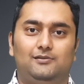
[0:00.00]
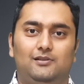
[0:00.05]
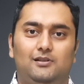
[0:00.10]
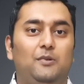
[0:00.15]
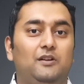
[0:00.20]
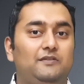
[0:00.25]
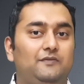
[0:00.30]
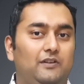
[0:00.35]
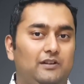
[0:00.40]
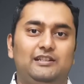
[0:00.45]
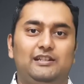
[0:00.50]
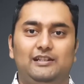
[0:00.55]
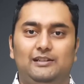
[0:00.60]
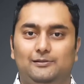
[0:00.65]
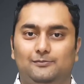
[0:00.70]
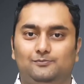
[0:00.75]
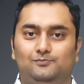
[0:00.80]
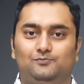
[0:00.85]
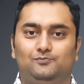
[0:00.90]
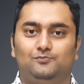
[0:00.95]
Number
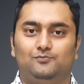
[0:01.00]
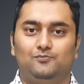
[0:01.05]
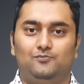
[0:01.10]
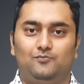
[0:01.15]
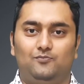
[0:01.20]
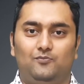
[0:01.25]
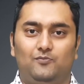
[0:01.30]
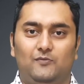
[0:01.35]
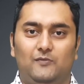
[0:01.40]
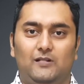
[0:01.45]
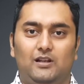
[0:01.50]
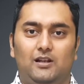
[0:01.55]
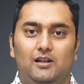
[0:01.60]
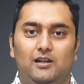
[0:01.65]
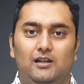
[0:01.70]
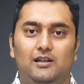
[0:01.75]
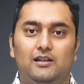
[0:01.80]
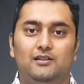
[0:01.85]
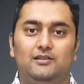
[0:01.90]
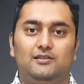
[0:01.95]
16
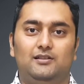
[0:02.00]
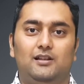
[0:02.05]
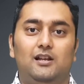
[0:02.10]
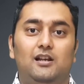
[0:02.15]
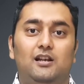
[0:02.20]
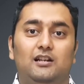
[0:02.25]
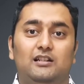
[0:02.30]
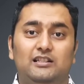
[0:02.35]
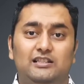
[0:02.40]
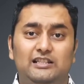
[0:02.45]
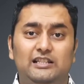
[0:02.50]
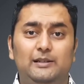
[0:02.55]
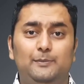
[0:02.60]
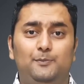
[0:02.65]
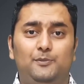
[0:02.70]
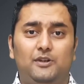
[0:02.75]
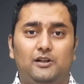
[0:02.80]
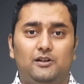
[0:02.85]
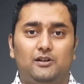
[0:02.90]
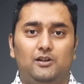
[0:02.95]
is
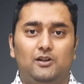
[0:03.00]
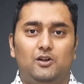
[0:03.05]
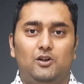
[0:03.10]
receipt